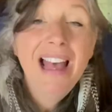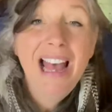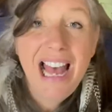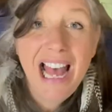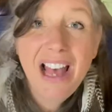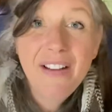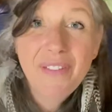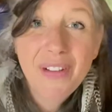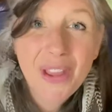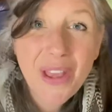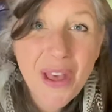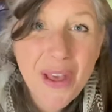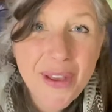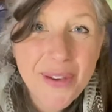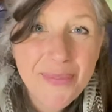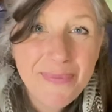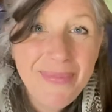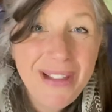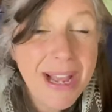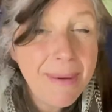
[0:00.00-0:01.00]
have a
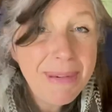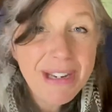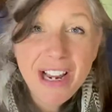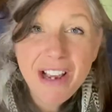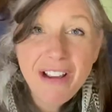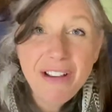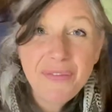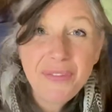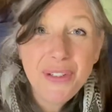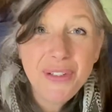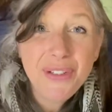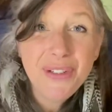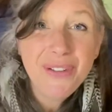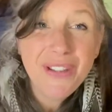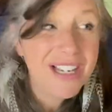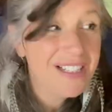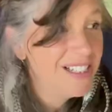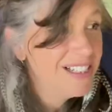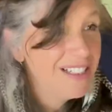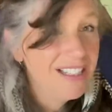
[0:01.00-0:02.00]
go. Let me know if you do
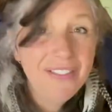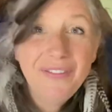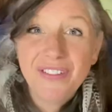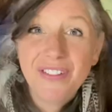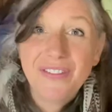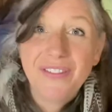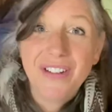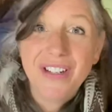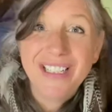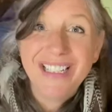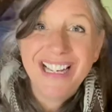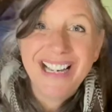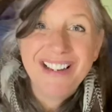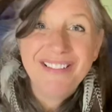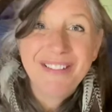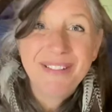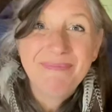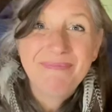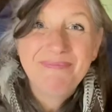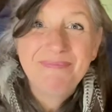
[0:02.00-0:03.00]
that, I'd love to find
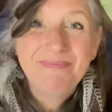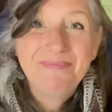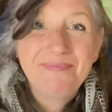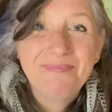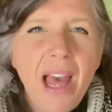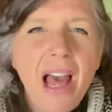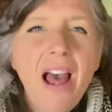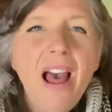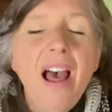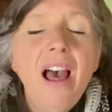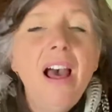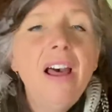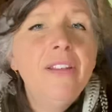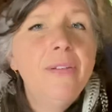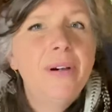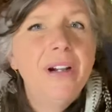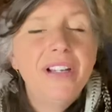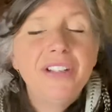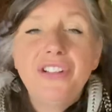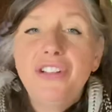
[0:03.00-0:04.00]
out.
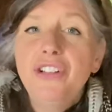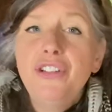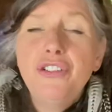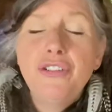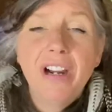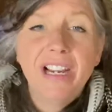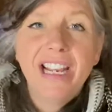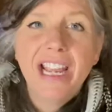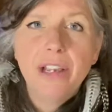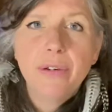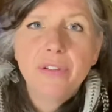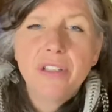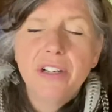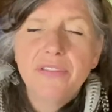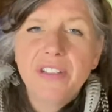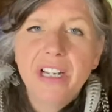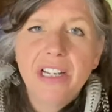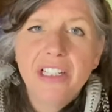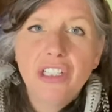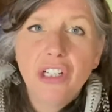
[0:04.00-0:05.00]
Otherwise, do try and get
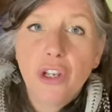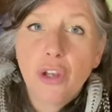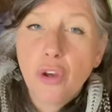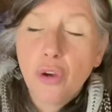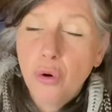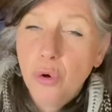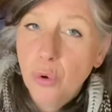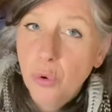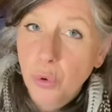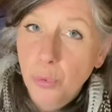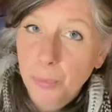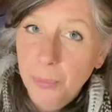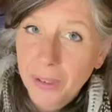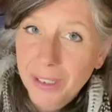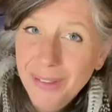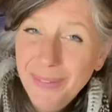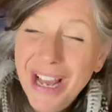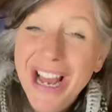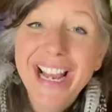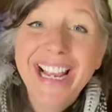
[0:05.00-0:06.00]
yourself down to
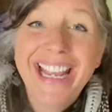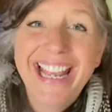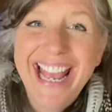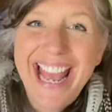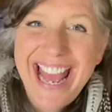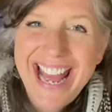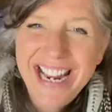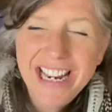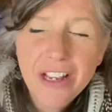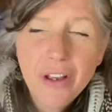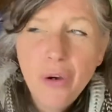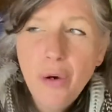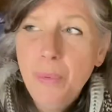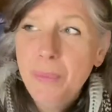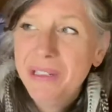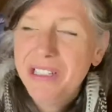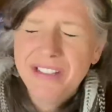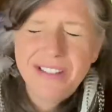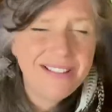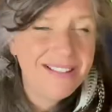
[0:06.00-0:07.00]
Cornwall again.
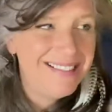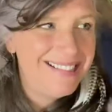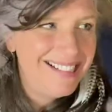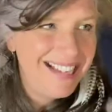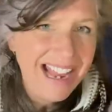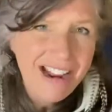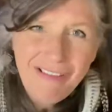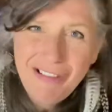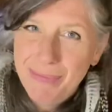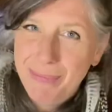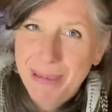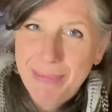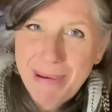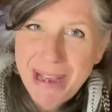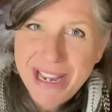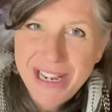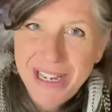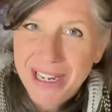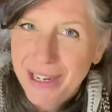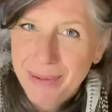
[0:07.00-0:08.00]
Cornwall is terribly
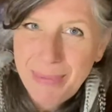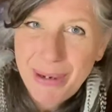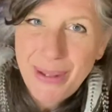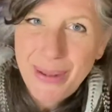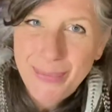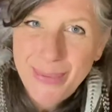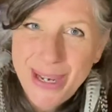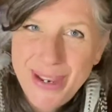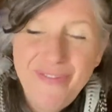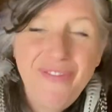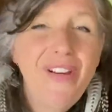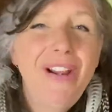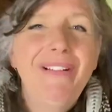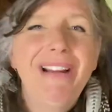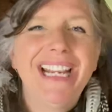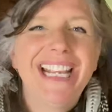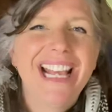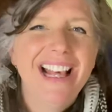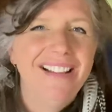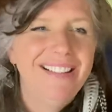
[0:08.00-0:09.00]
pagan, by the way,
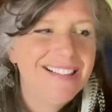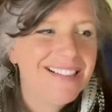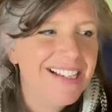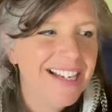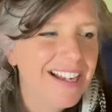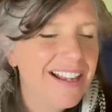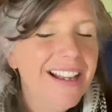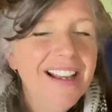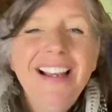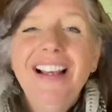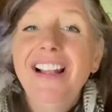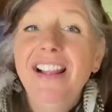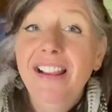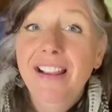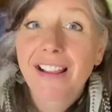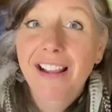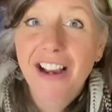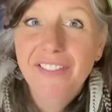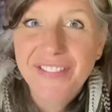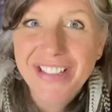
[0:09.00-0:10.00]
very Celtic,
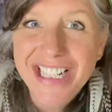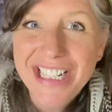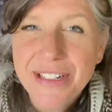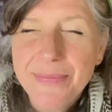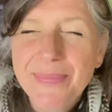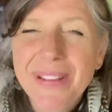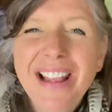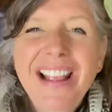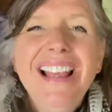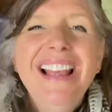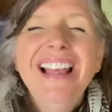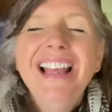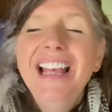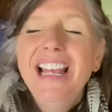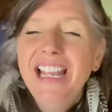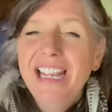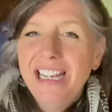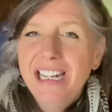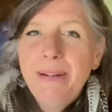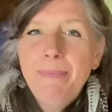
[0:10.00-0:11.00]
love it.
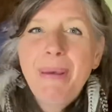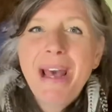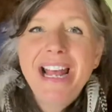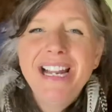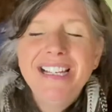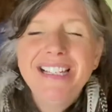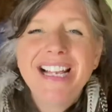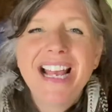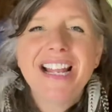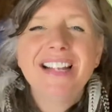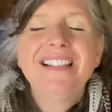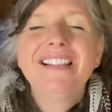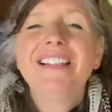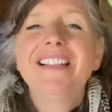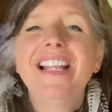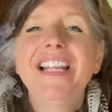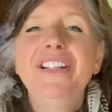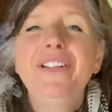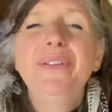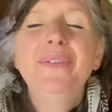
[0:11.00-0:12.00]
In Penzance,
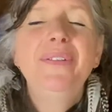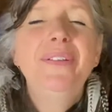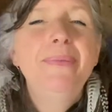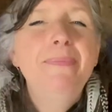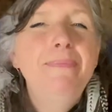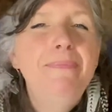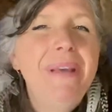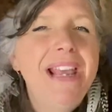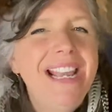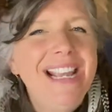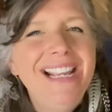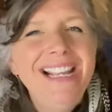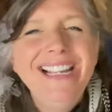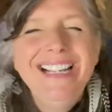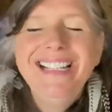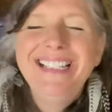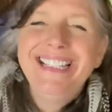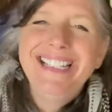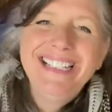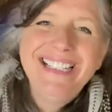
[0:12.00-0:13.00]
they do the
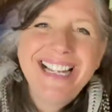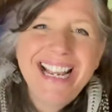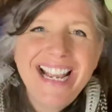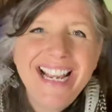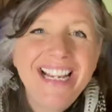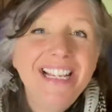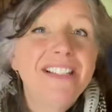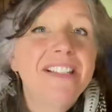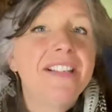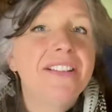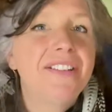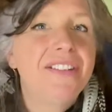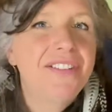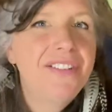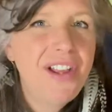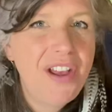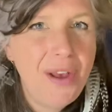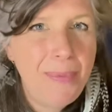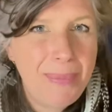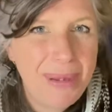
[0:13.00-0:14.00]
Maisie Days
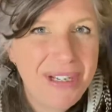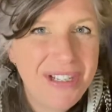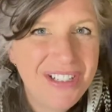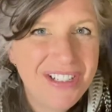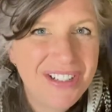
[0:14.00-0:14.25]
Serpent